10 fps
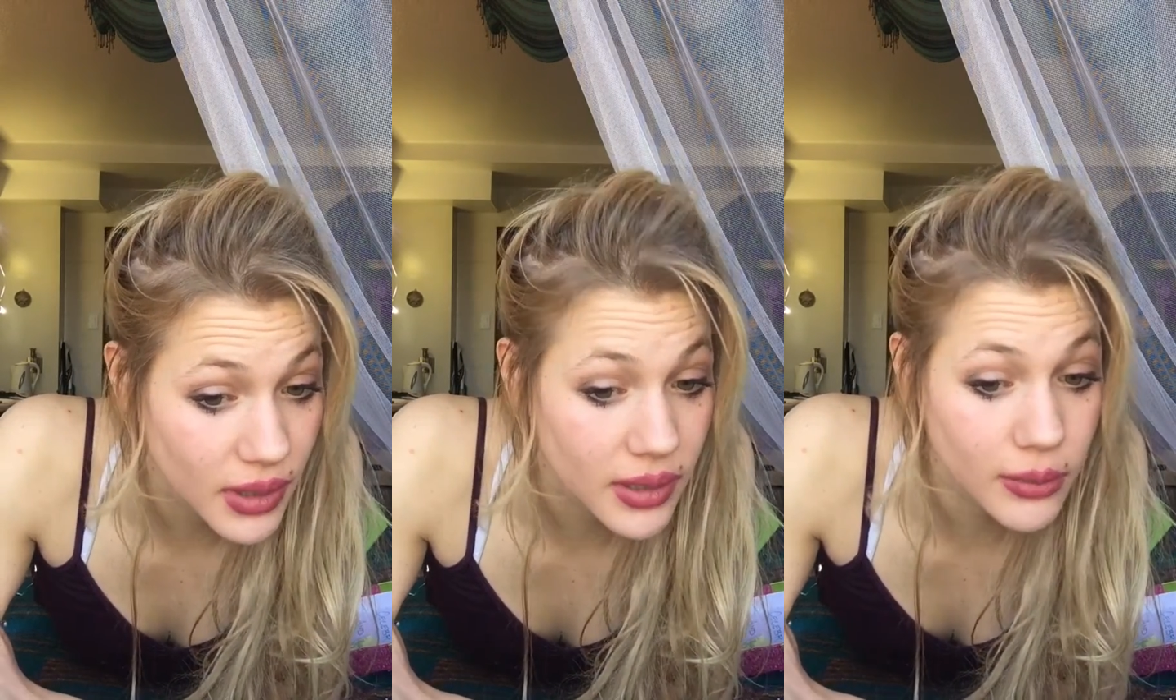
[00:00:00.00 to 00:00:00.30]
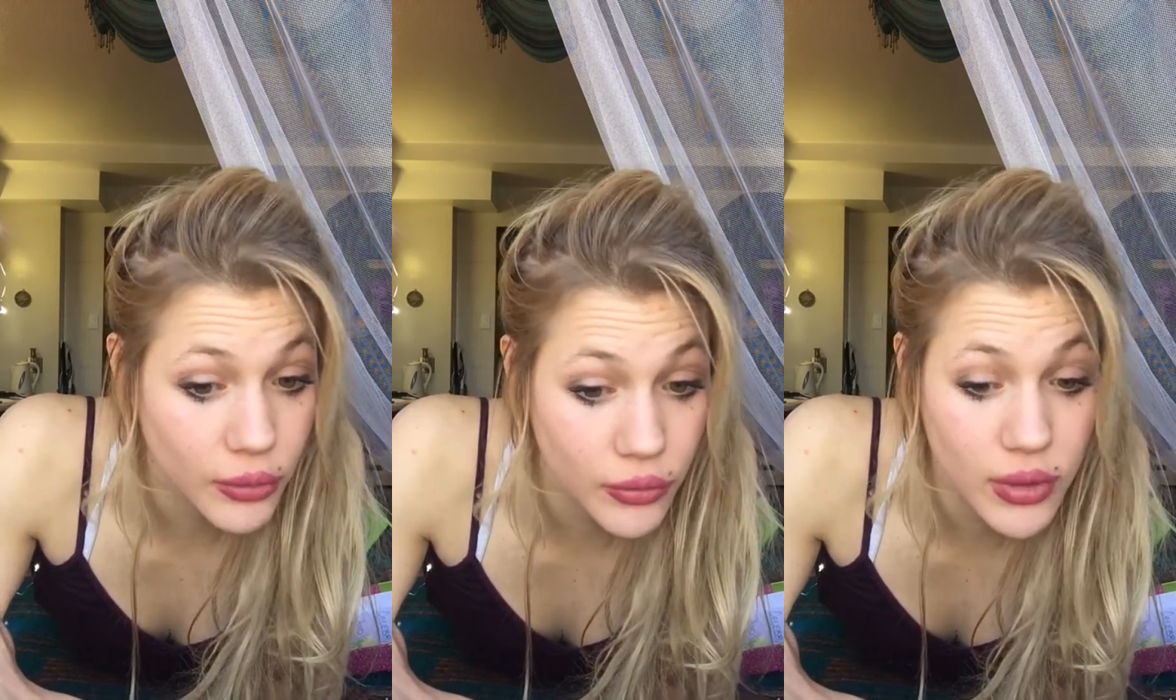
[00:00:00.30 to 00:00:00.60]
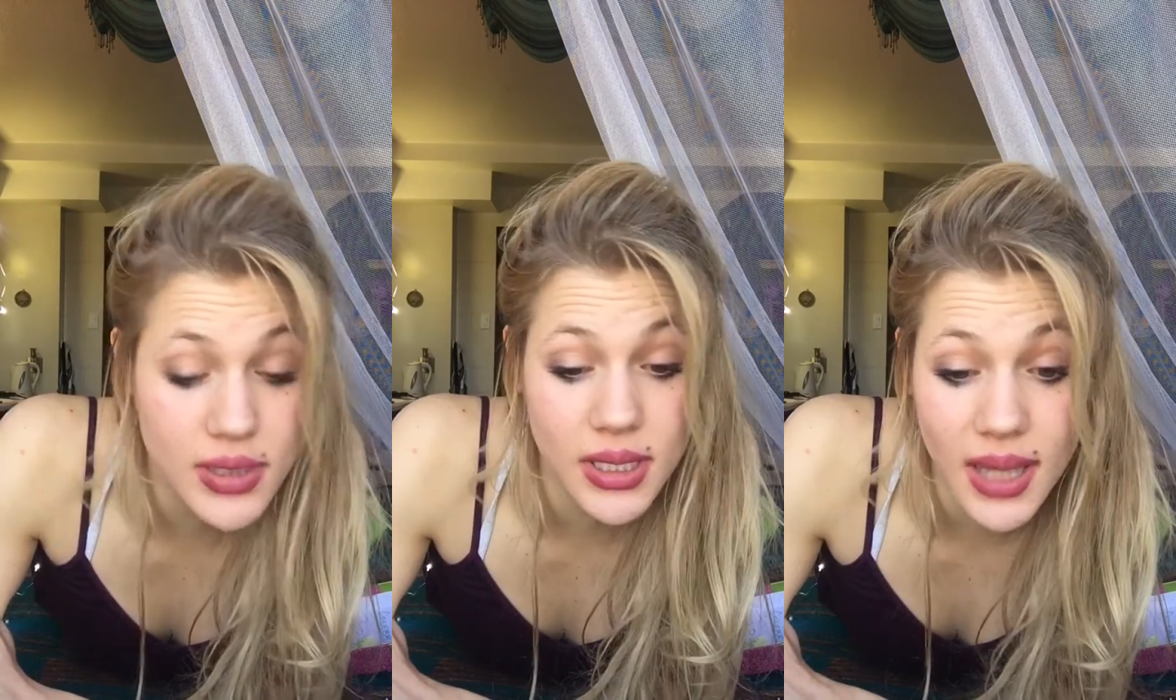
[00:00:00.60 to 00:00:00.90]
And number
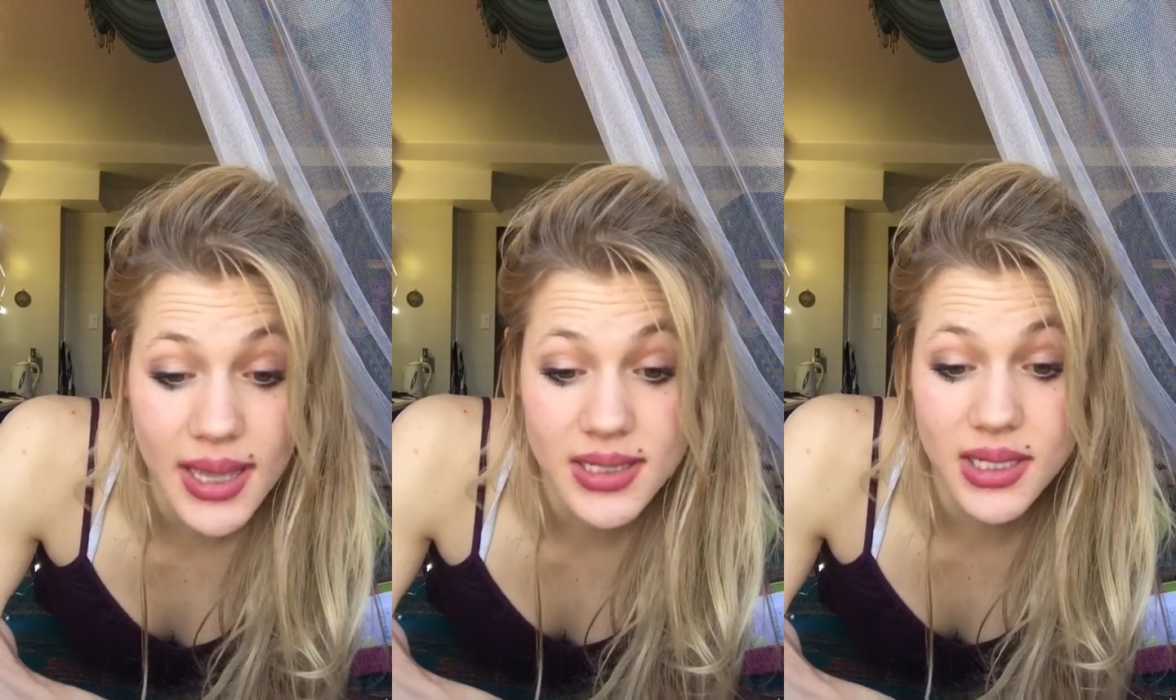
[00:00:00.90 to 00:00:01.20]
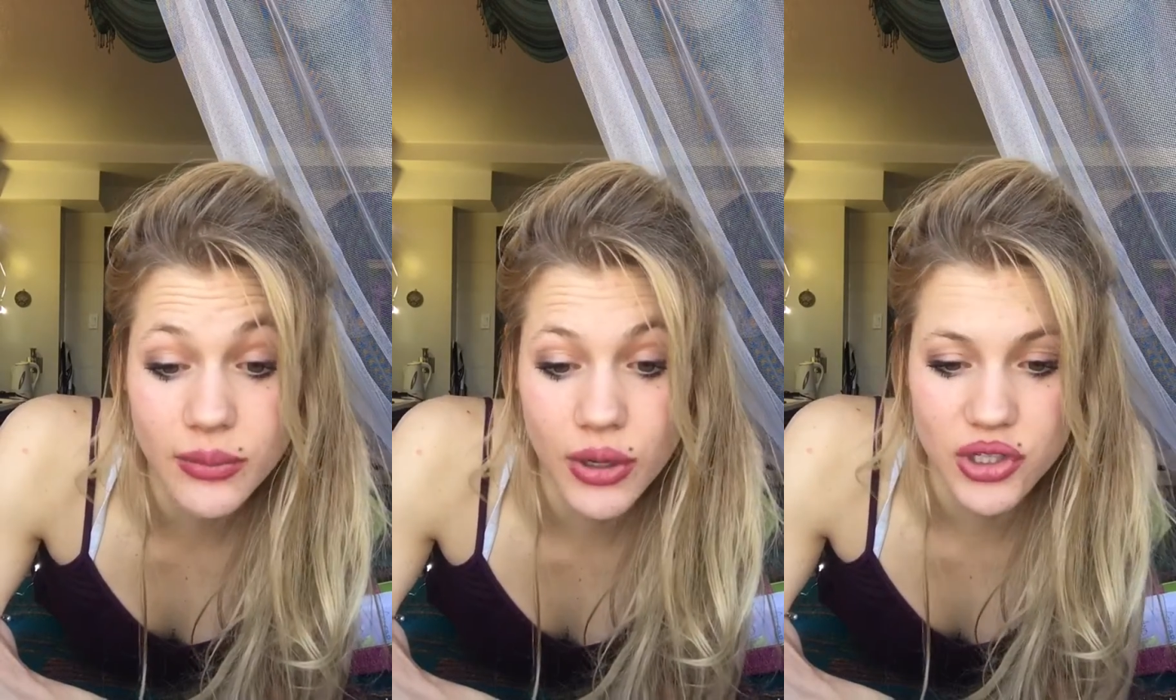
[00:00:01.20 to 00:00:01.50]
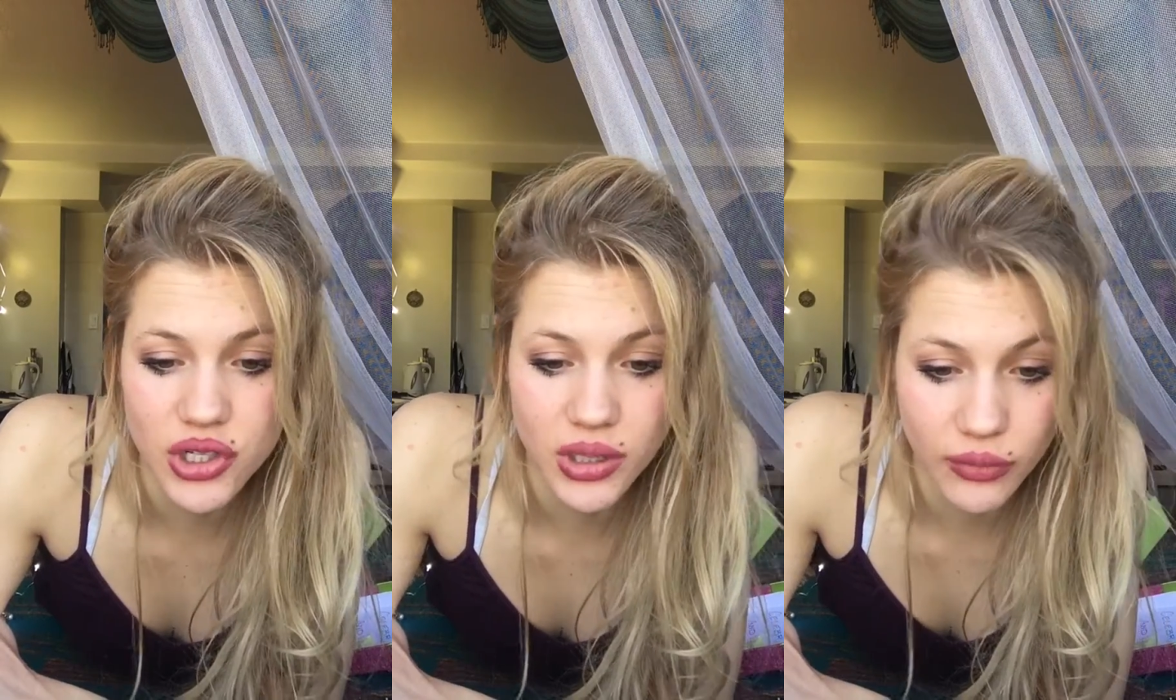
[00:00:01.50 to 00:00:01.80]
4 is the lasting
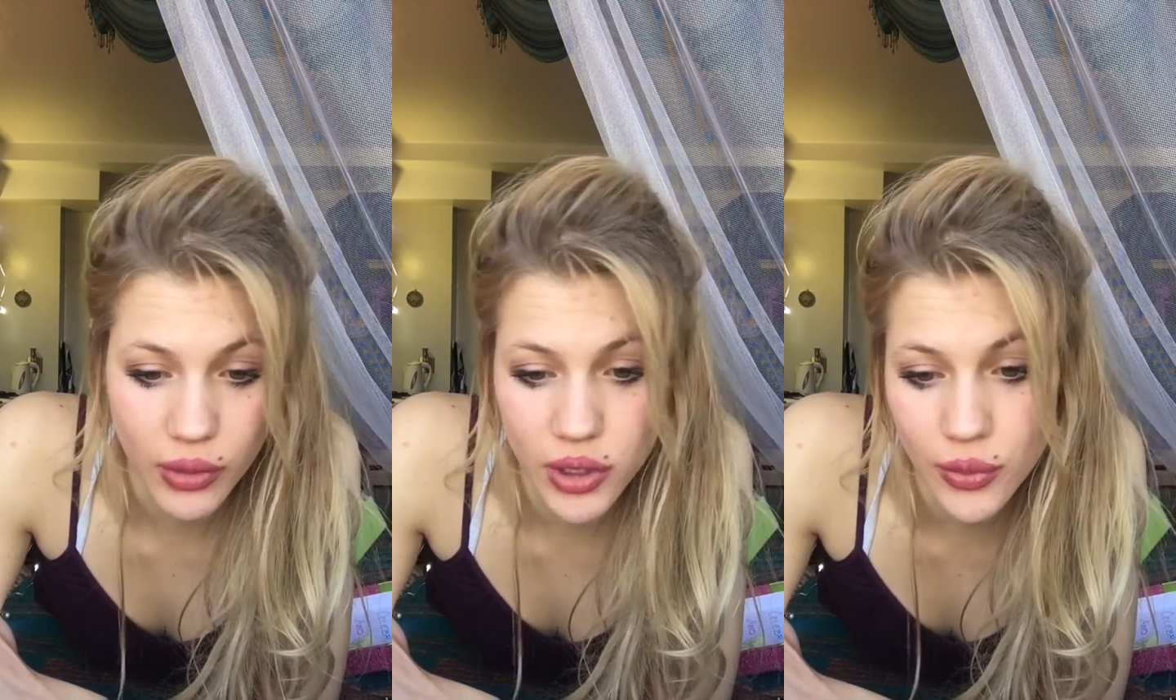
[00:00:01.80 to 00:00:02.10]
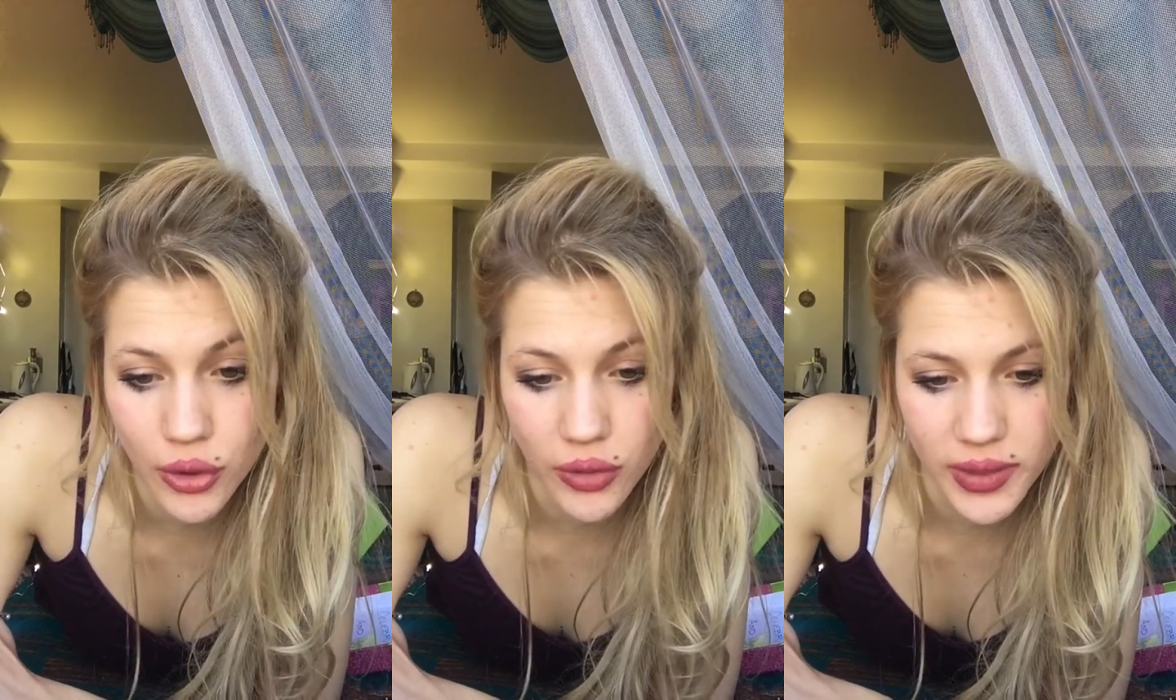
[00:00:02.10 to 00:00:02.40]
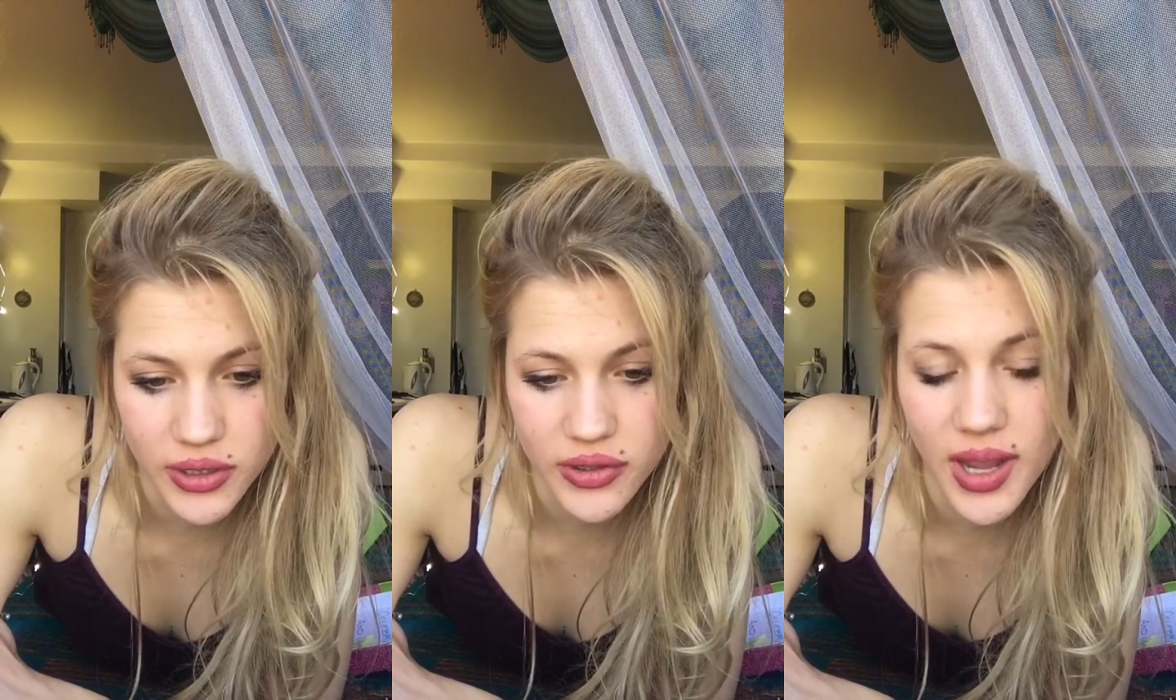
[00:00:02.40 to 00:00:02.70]
impression of what you put on
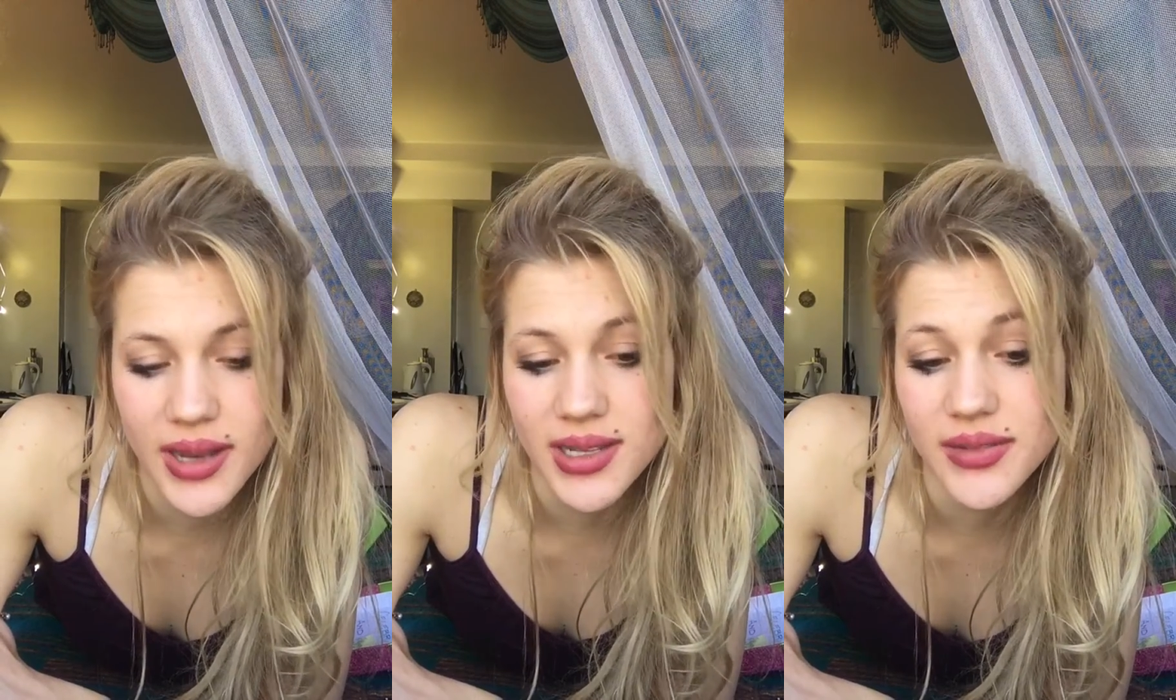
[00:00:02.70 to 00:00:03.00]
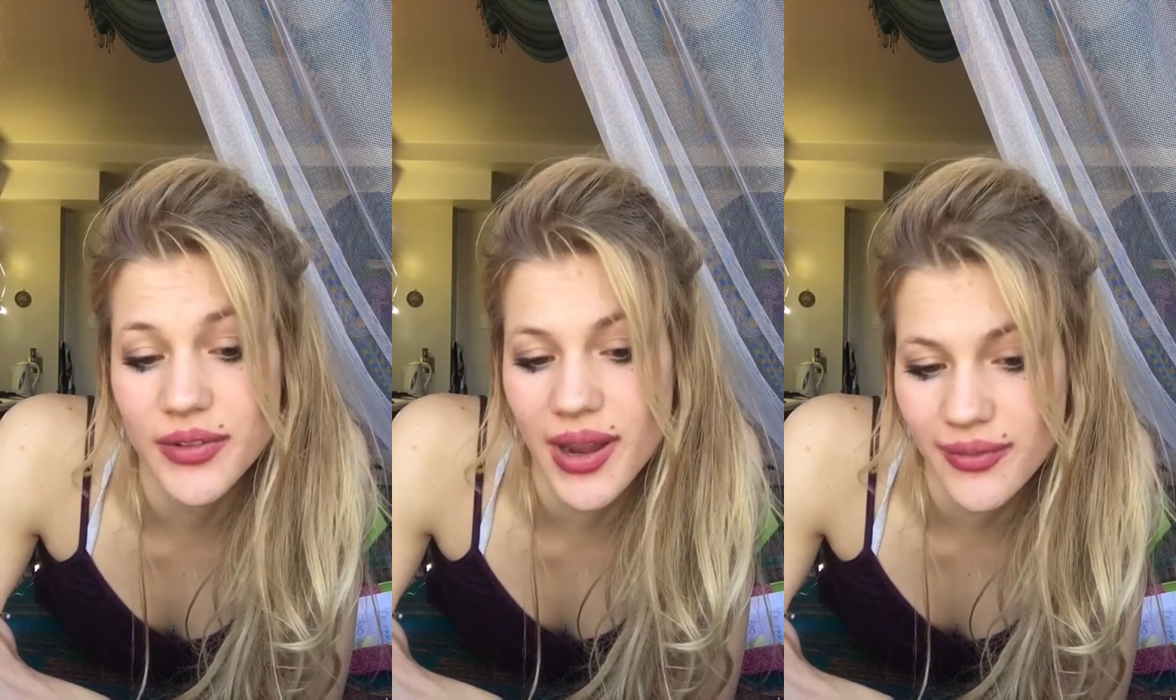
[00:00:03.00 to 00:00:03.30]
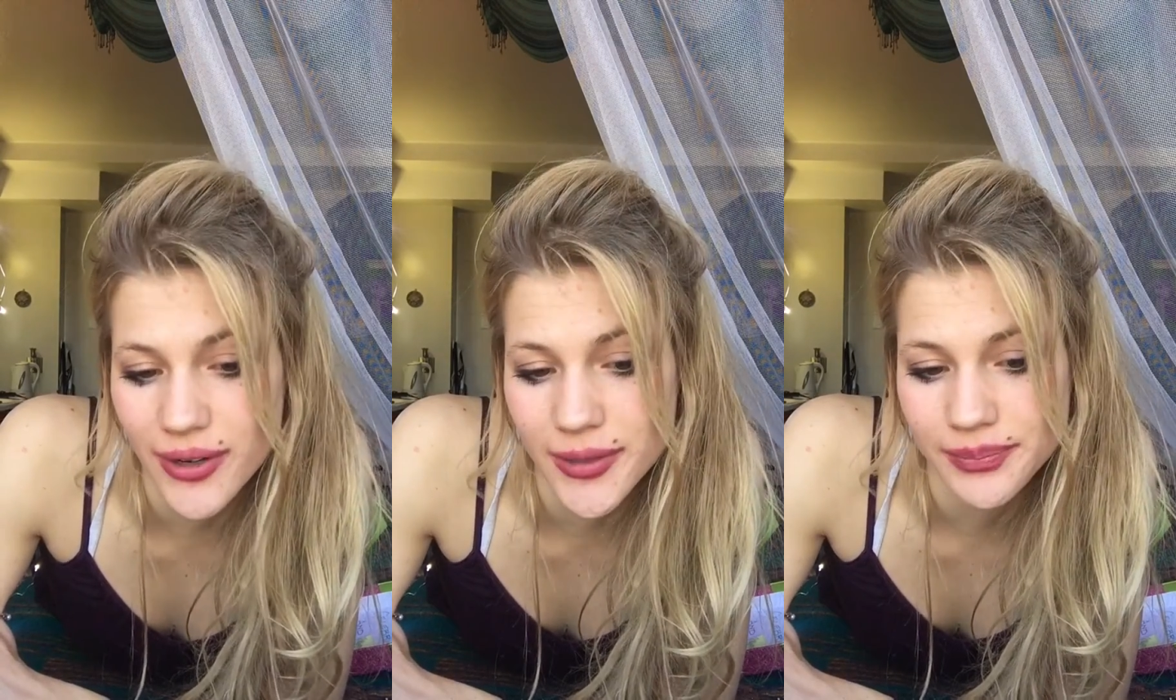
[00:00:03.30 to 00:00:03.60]
the internet is
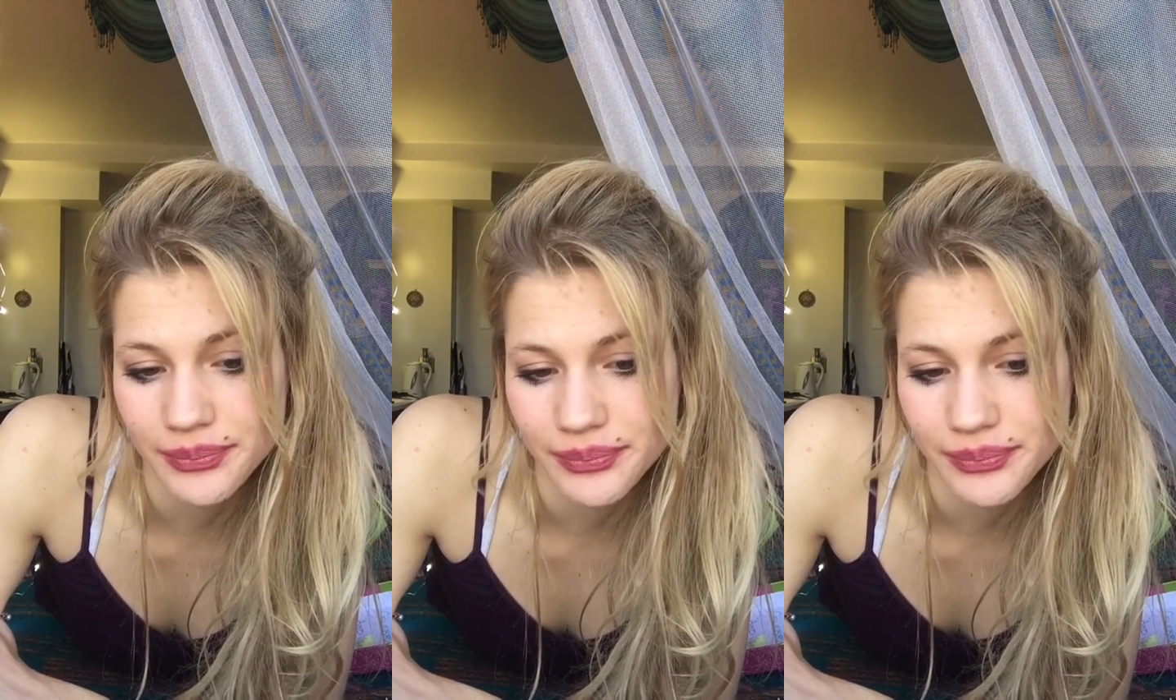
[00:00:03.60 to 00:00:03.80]
forever.